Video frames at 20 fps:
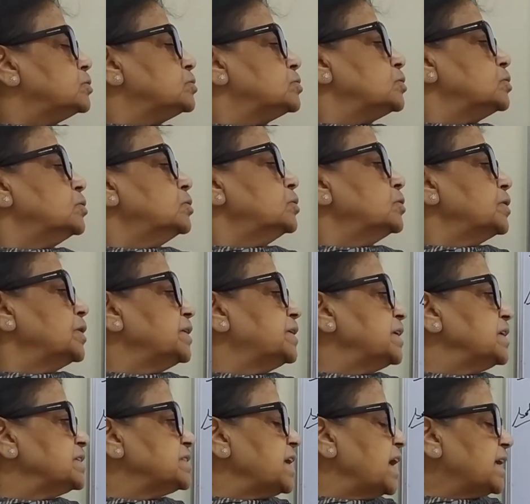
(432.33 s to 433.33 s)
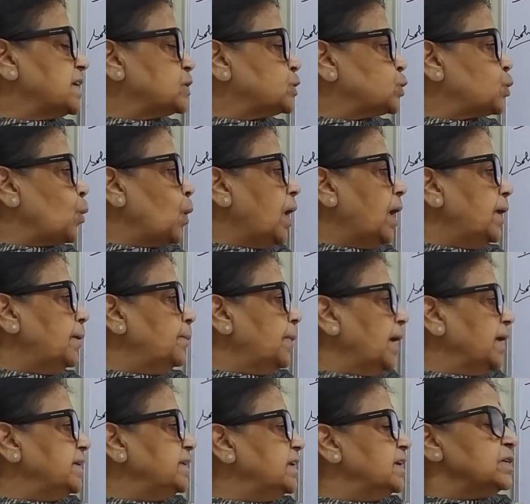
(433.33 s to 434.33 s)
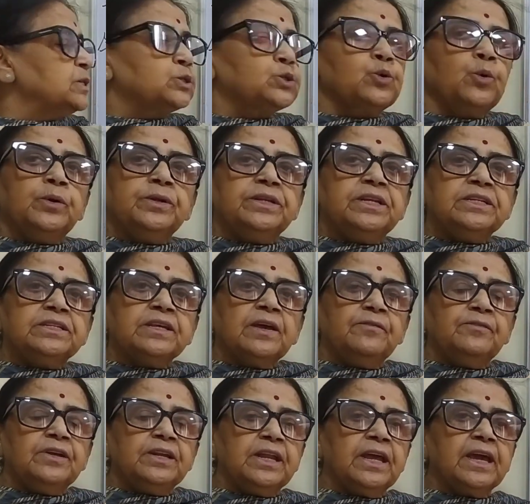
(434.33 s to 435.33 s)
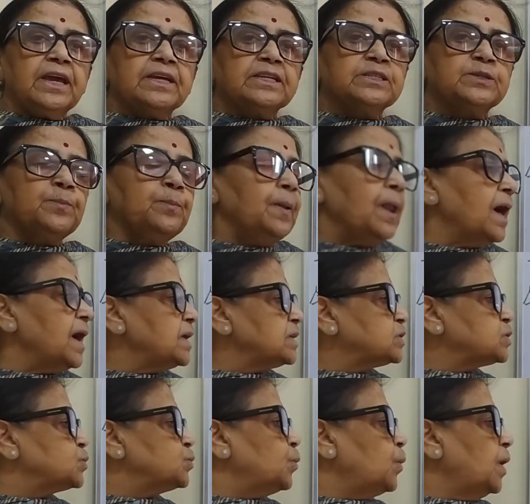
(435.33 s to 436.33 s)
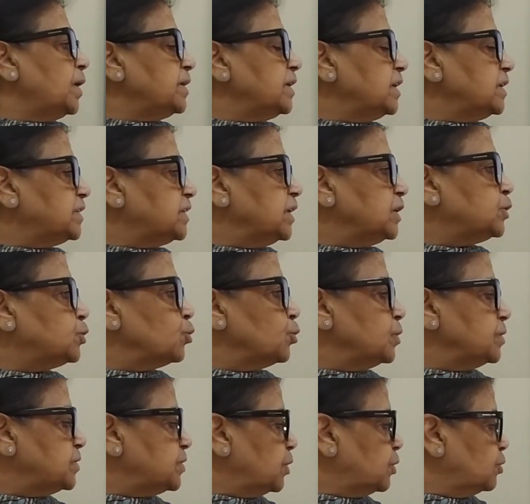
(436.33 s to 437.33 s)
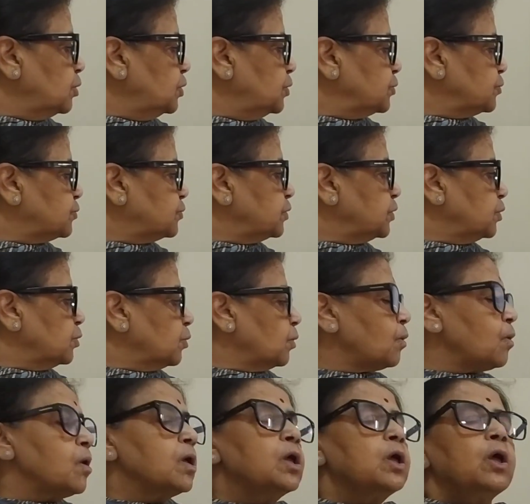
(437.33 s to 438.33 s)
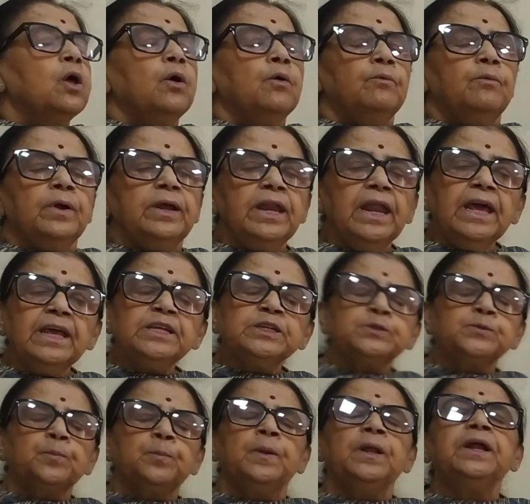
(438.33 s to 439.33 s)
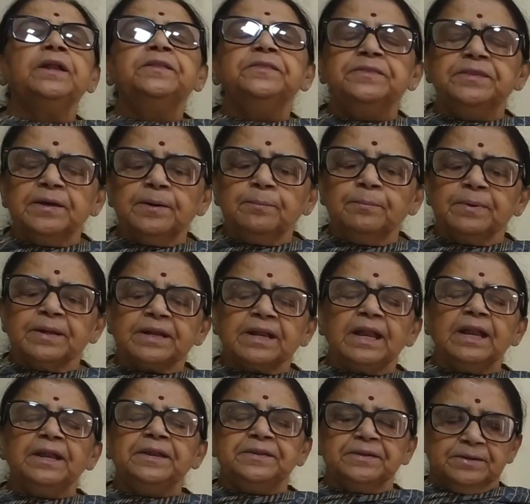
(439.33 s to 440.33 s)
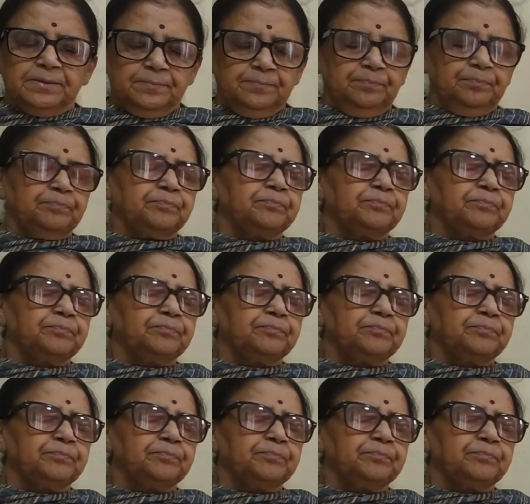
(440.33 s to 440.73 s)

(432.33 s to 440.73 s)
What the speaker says: So it is x square minus 27x plus 182 is equal to 0. When I split the middle term,